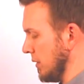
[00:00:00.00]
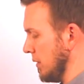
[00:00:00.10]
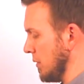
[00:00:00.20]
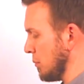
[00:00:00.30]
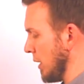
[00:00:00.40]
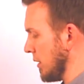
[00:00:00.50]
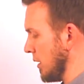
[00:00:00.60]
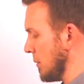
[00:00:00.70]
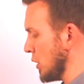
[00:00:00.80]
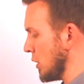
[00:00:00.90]
even brighter
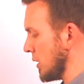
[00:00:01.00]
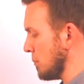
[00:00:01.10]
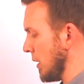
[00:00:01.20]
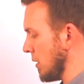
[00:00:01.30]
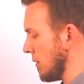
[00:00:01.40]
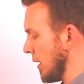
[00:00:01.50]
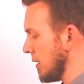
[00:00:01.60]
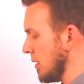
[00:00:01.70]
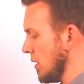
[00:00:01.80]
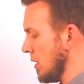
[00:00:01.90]
image. That's better, right?